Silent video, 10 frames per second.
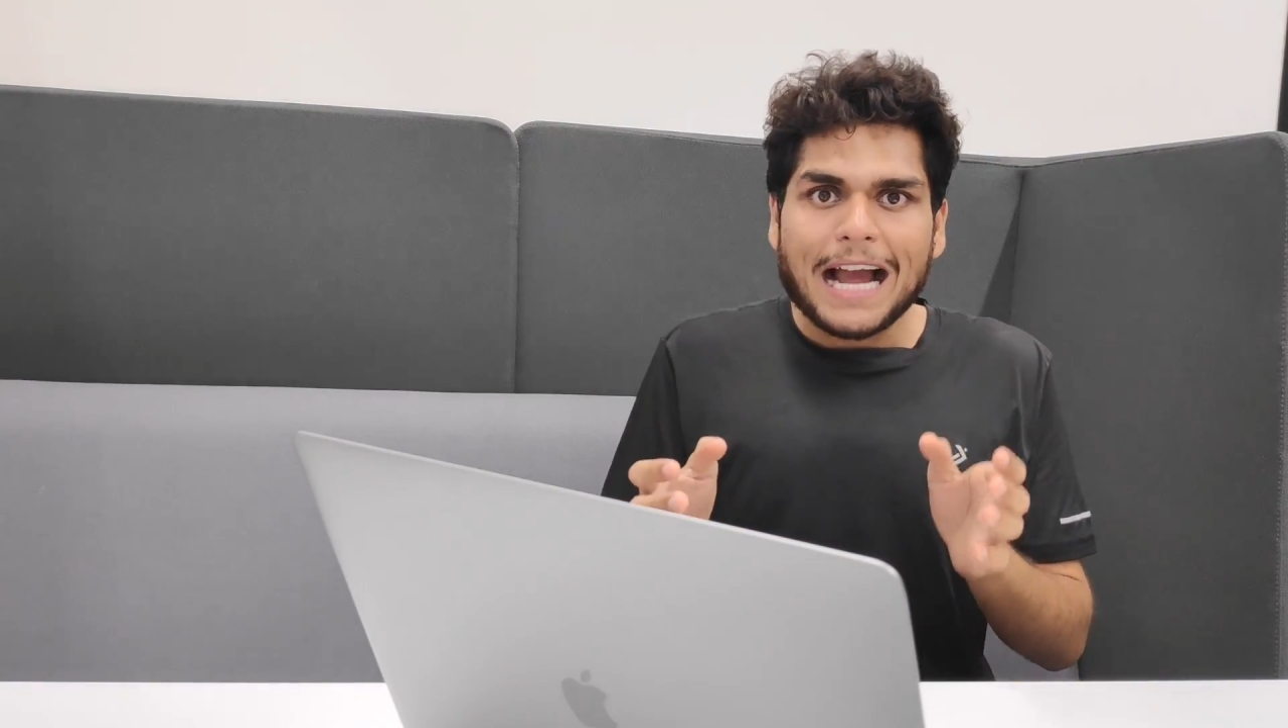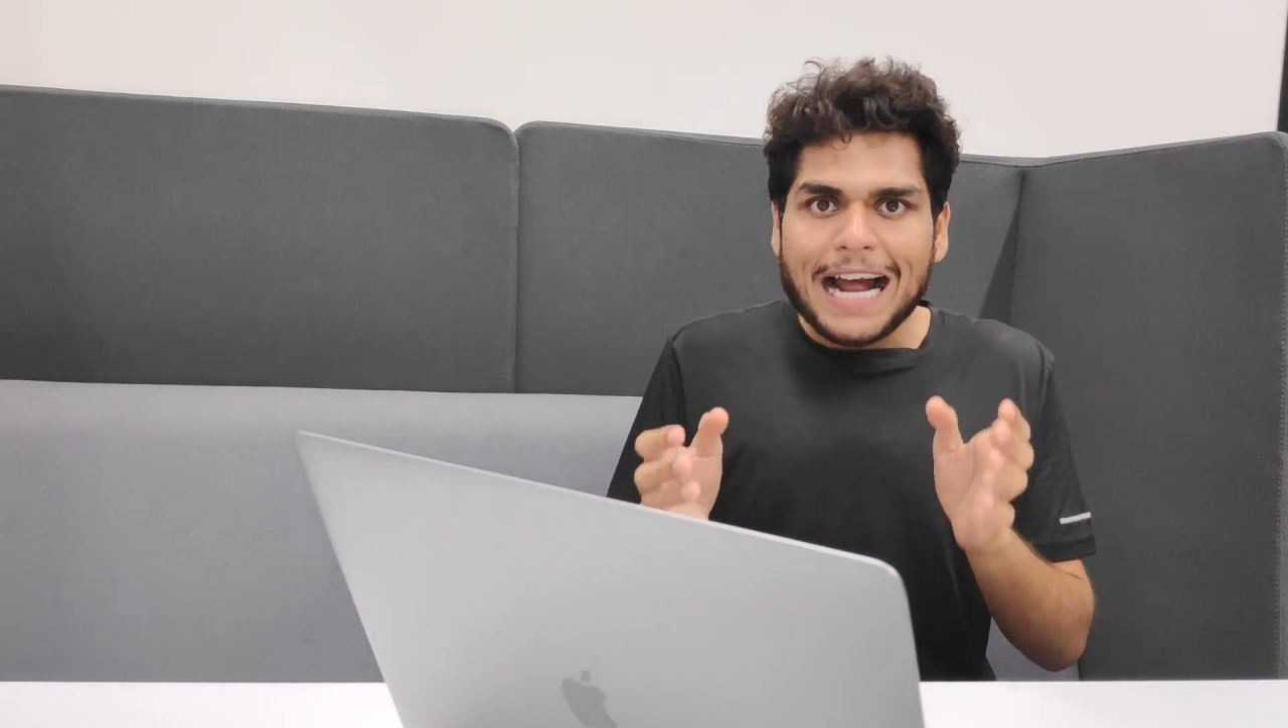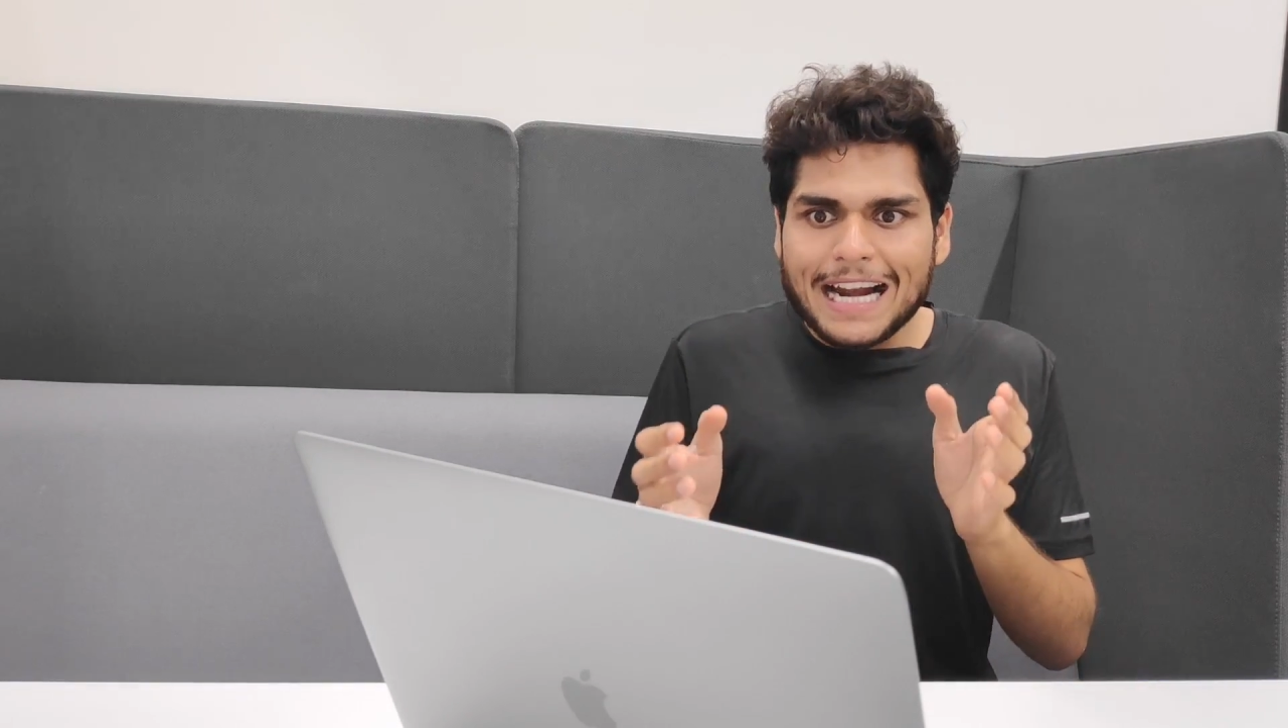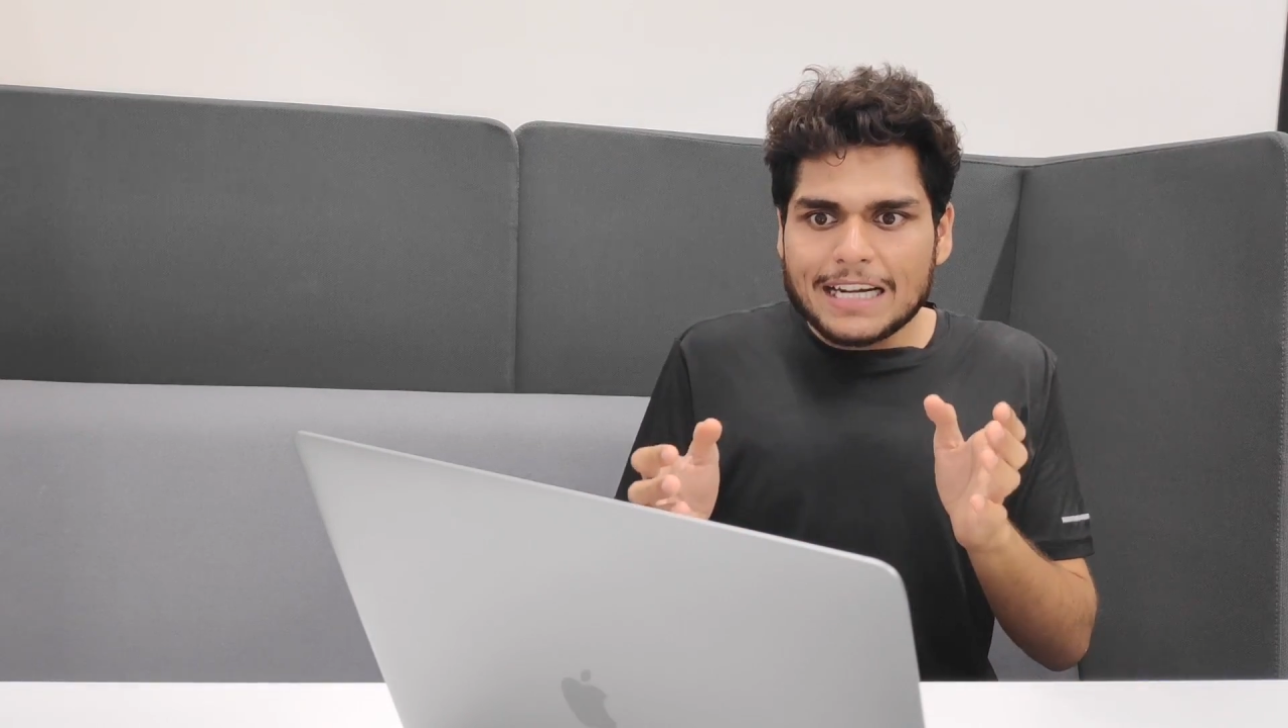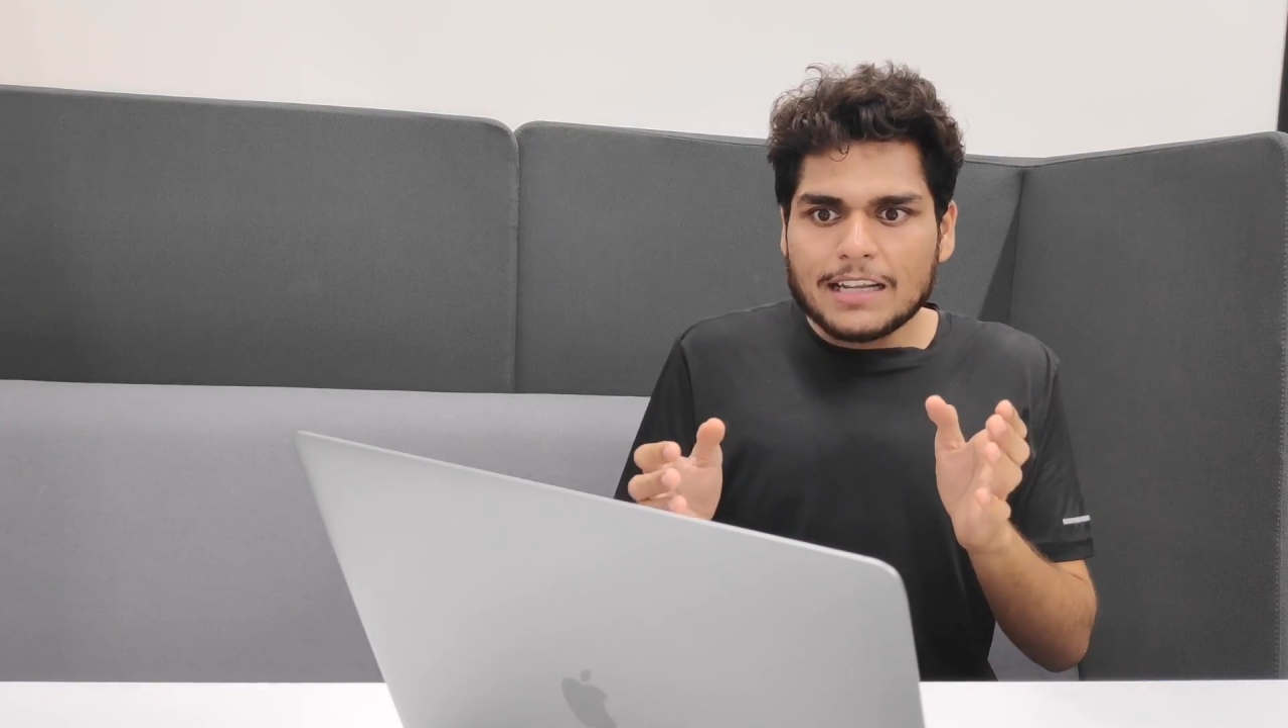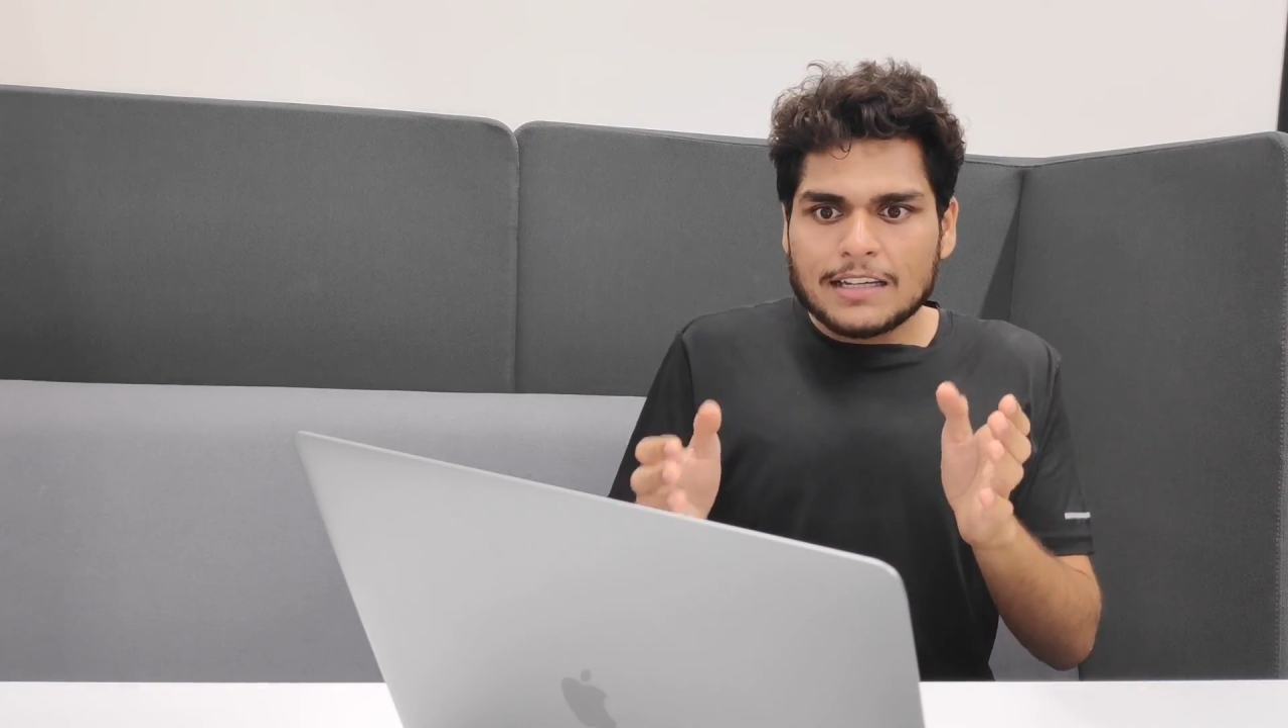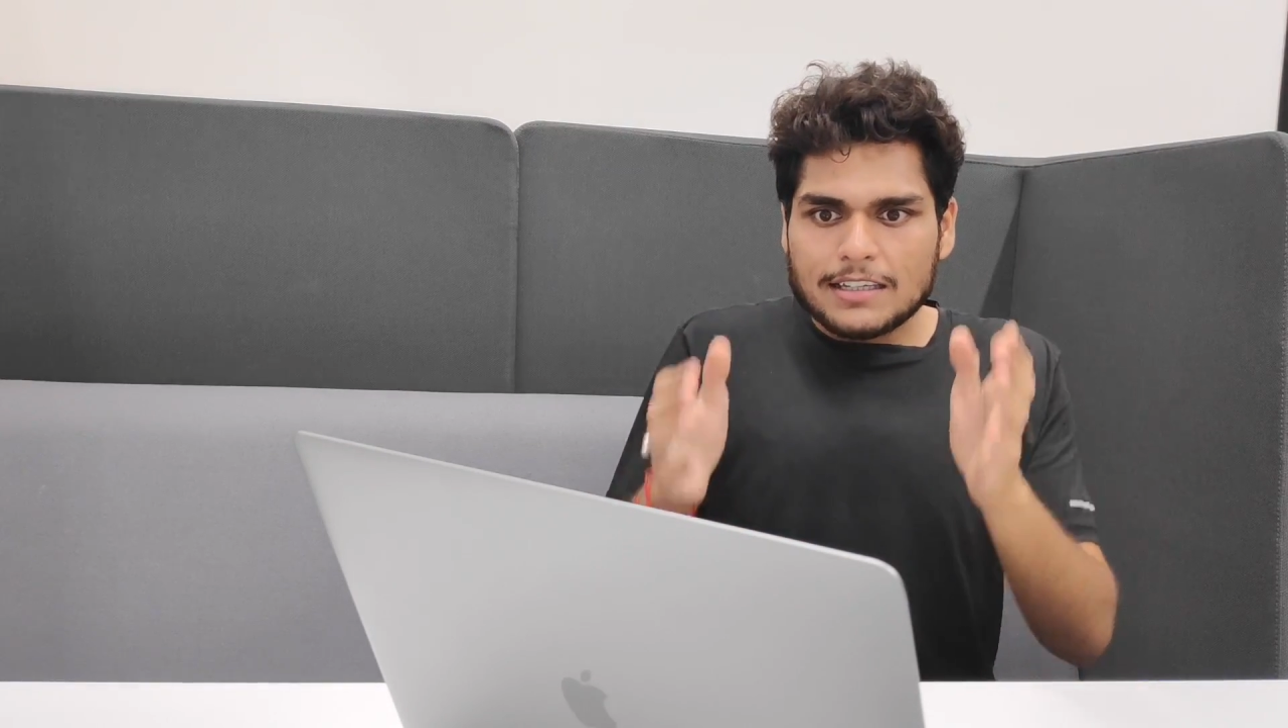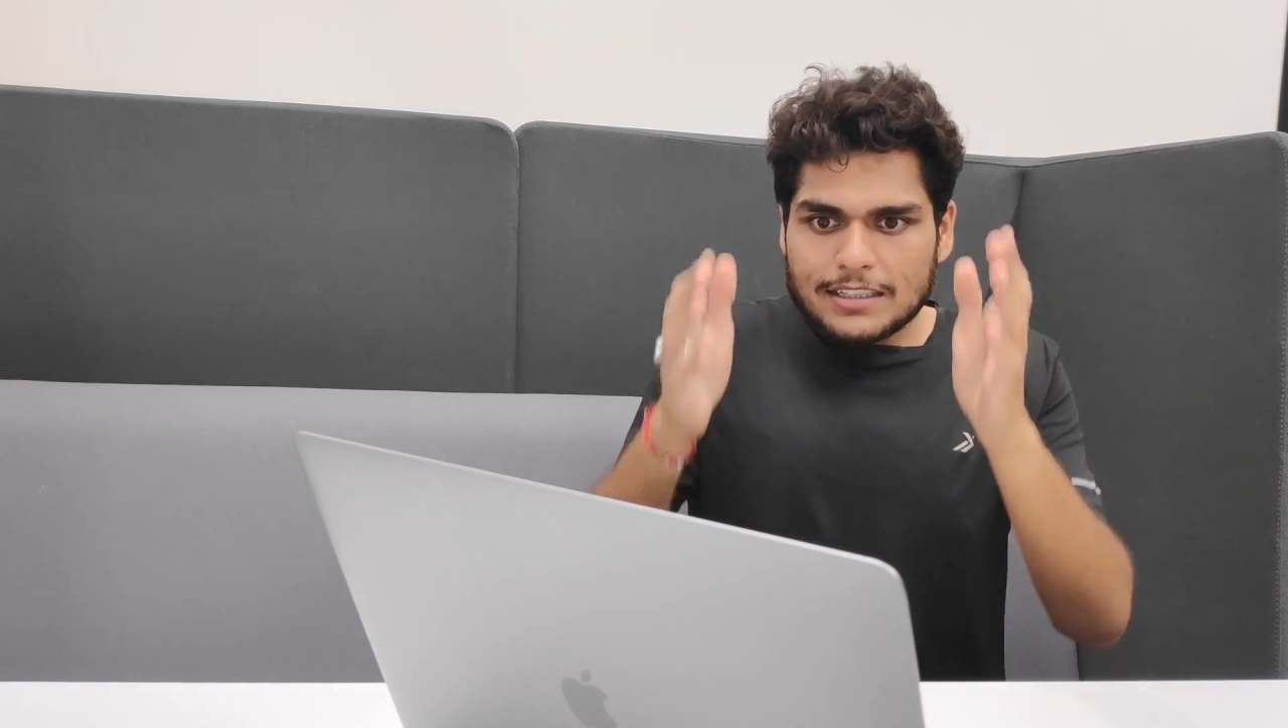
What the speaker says: and